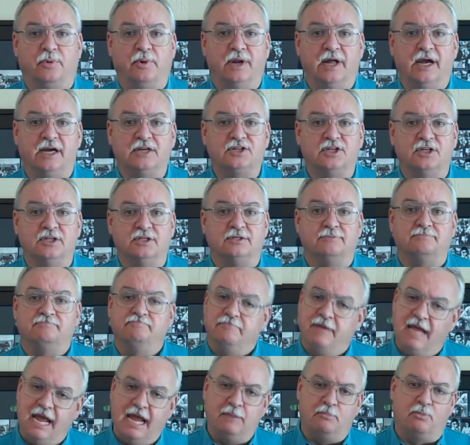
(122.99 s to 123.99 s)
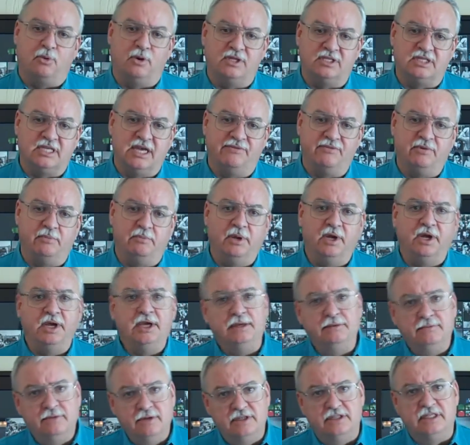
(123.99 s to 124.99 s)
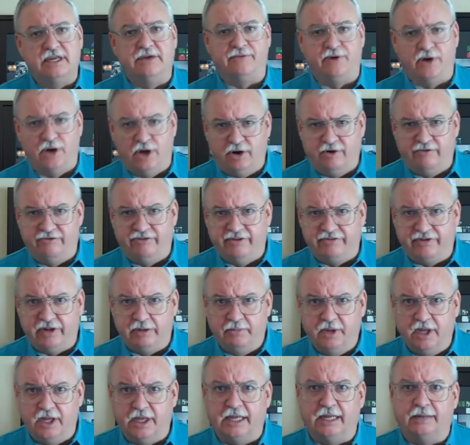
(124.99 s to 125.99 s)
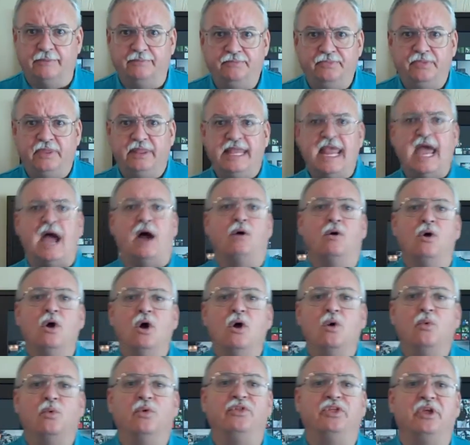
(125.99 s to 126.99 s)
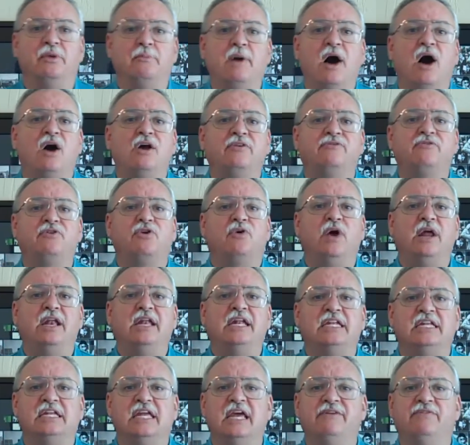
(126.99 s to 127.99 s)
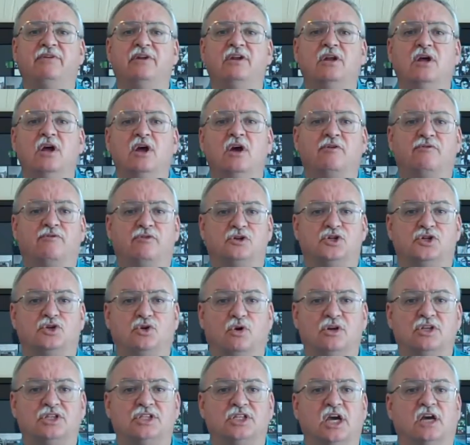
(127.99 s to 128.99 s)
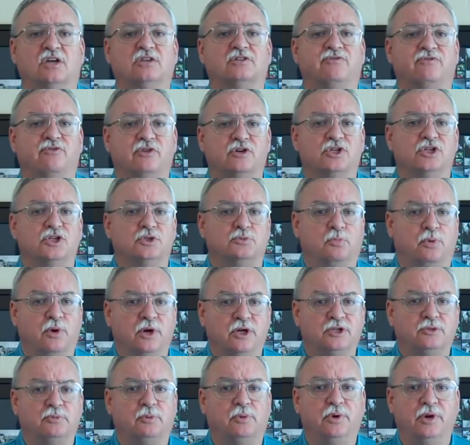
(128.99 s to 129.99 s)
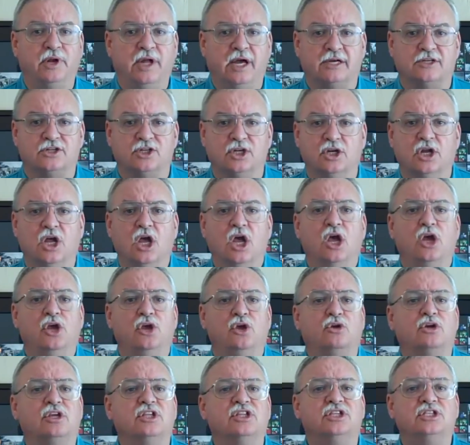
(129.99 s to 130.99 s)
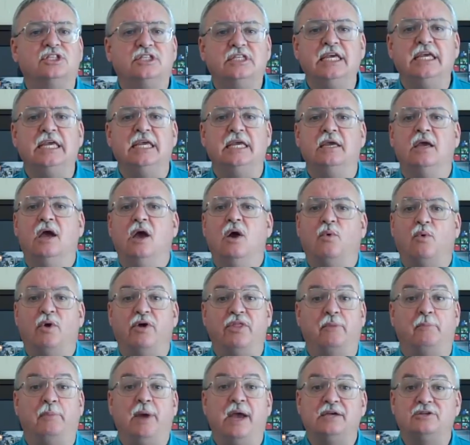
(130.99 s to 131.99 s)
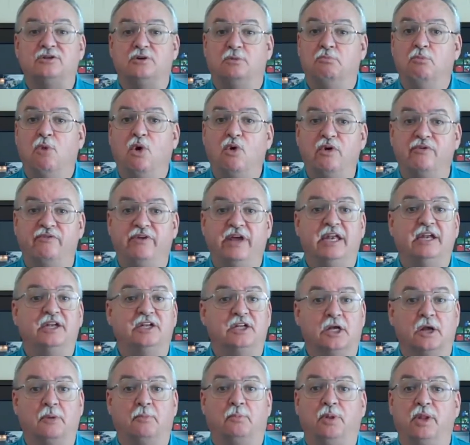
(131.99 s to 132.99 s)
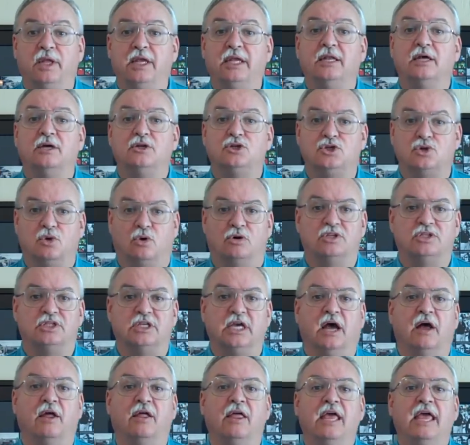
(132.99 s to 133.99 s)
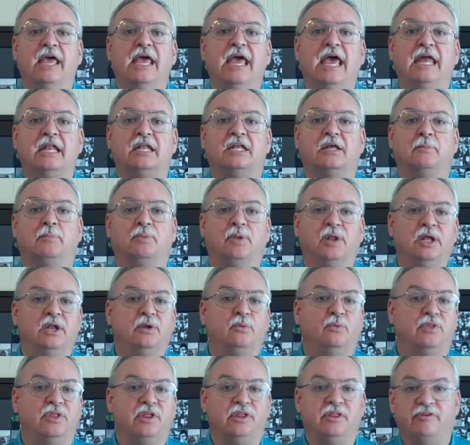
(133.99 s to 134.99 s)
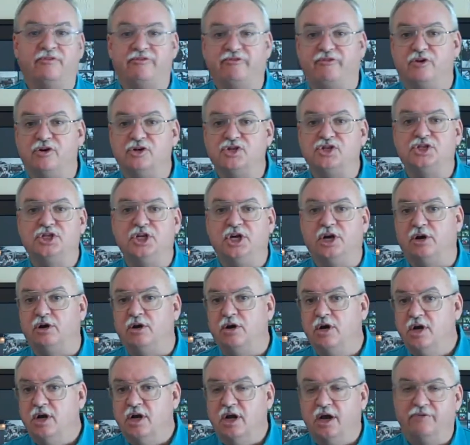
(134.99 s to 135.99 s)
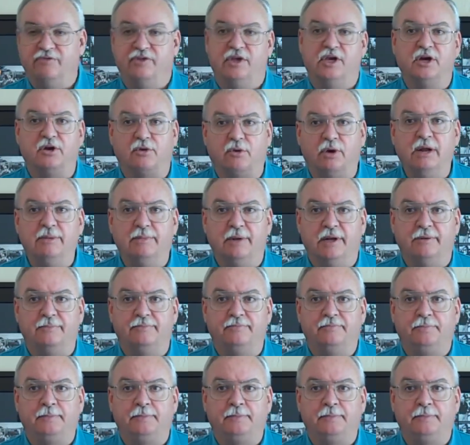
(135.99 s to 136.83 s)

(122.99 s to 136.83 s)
reductions. $8.7 billion, $750 million. Now, with the amount of credit given for short sales versus principal reduction, you can see why the banks are motivated to complete a short sale and complete it within the first year of the agreement.